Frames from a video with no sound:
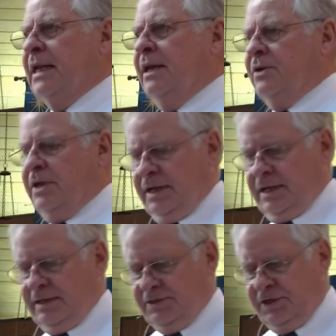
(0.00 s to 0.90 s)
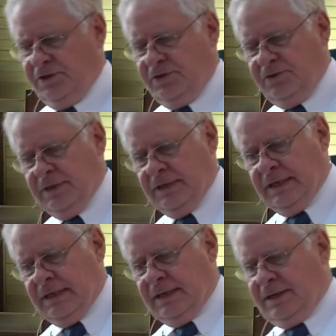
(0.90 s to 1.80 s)
Okay, so
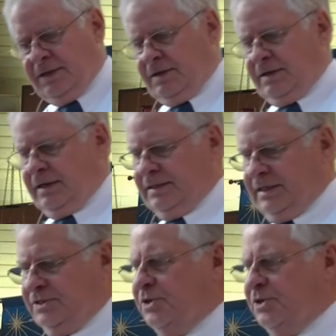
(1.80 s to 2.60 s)
he says,